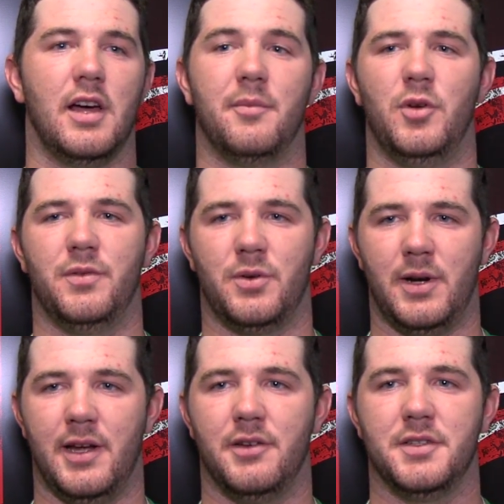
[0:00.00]
moving
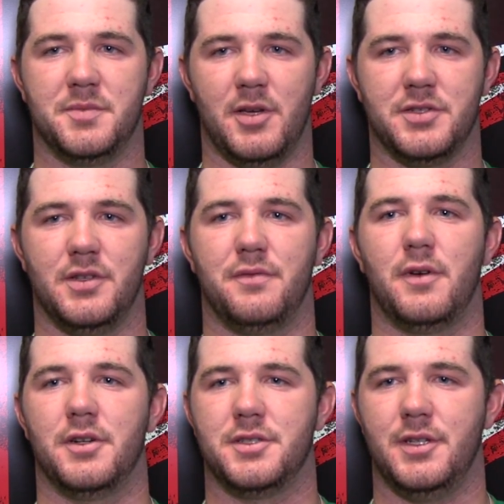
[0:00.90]
around, especially the
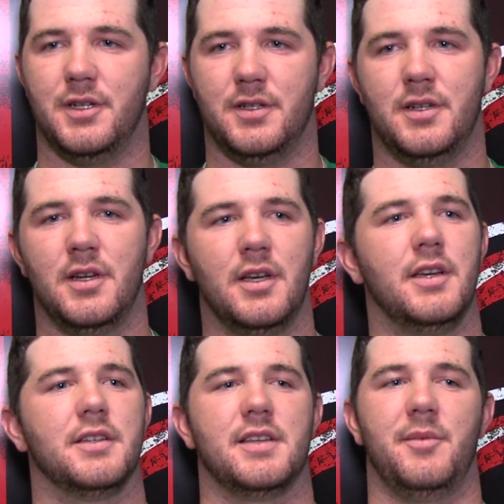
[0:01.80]
first year.
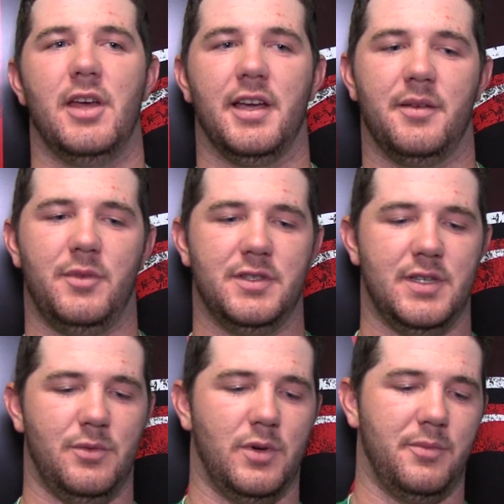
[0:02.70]
Because, I mean, I could be
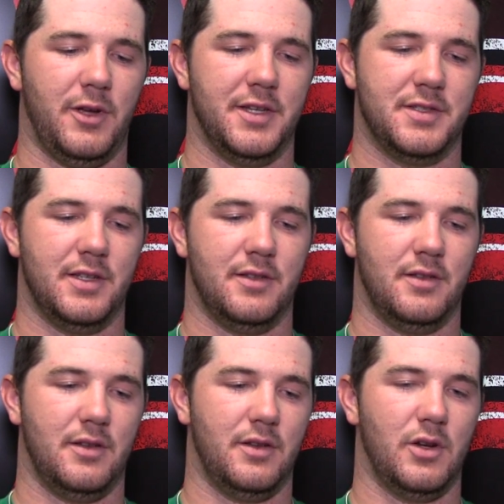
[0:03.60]
sent one place and then
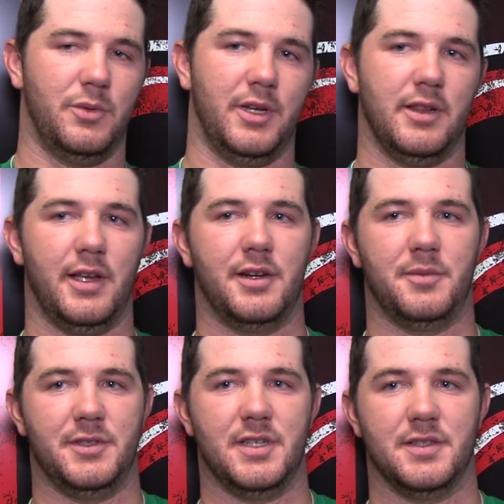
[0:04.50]
a week later
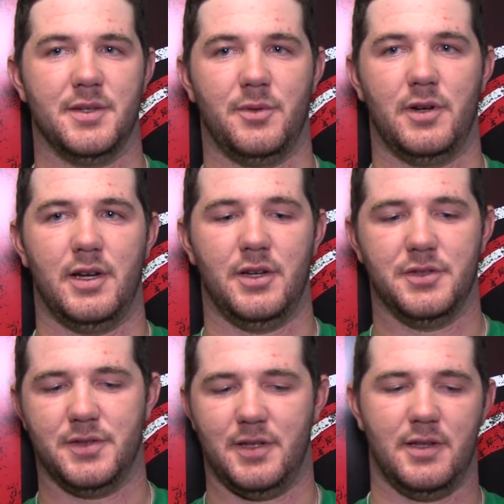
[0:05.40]
be sent somewhere
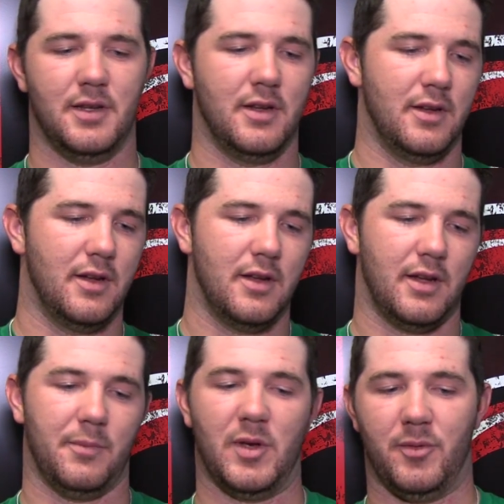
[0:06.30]
else and
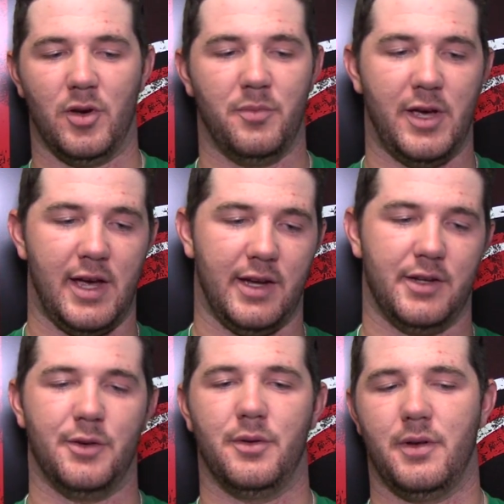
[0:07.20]
maybe go back,
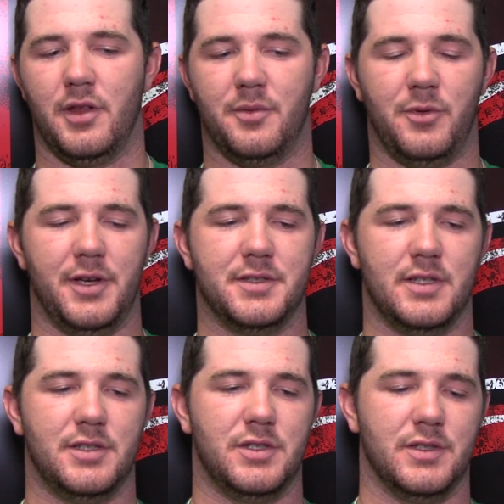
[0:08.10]
go other
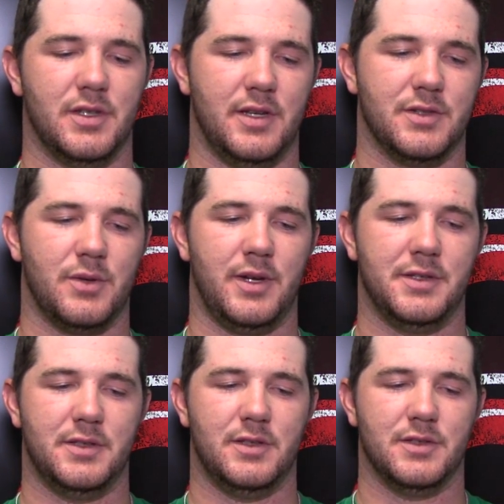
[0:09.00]
places. It's
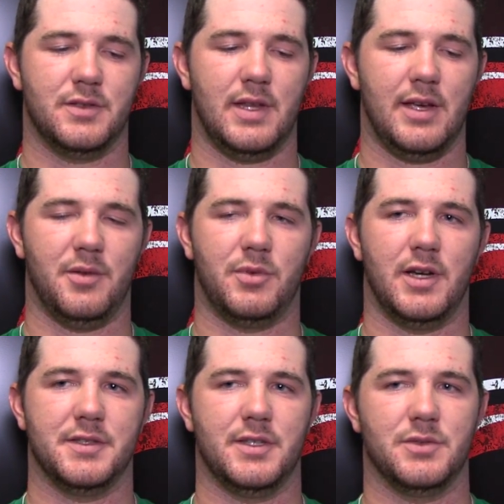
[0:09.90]
crazy just how the
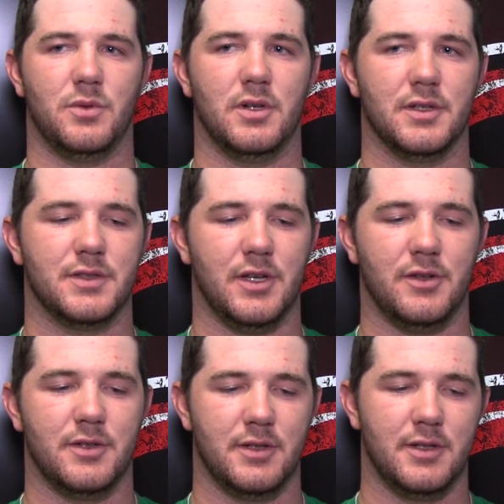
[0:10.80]
process works. So
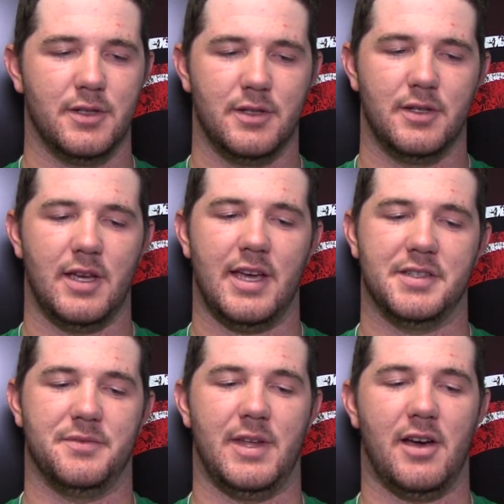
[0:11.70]
as
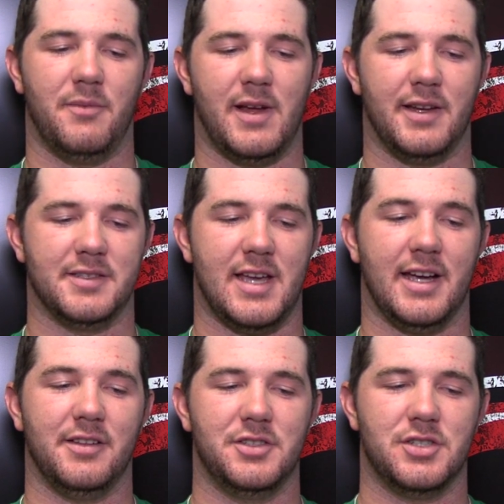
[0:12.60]
of now, I'm not
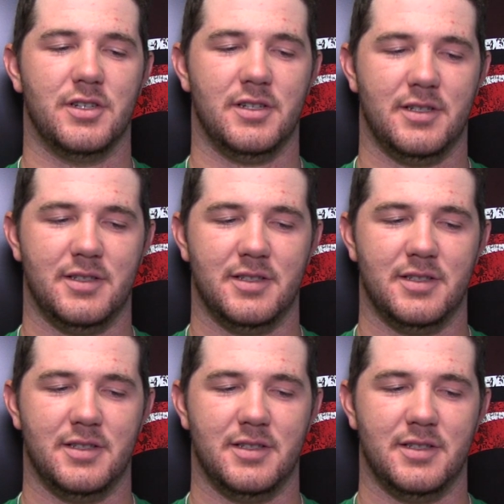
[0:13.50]
exactly sure,